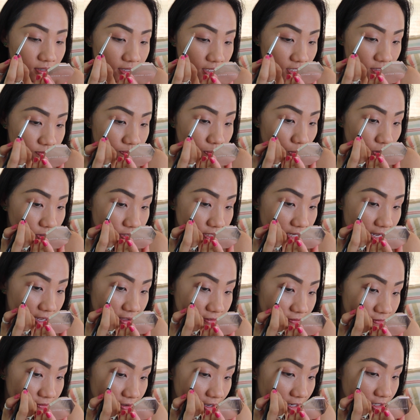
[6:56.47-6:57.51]
it's
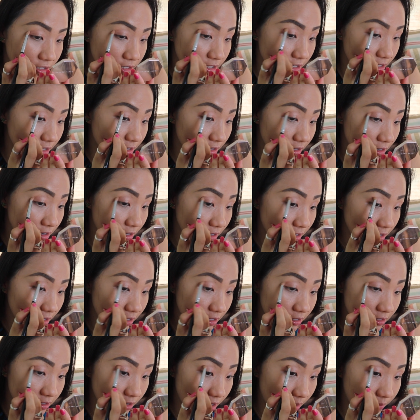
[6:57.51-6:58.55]
multi-function.
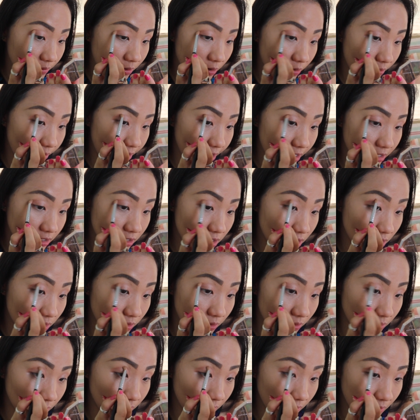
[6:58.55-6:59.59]
So I'm going
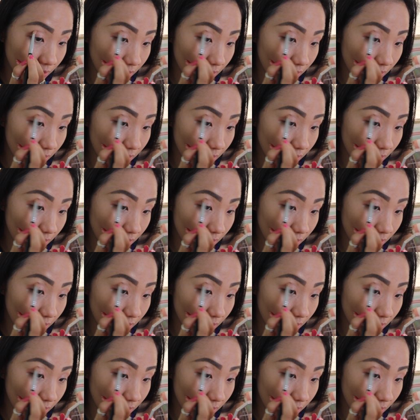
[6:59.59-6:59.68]
to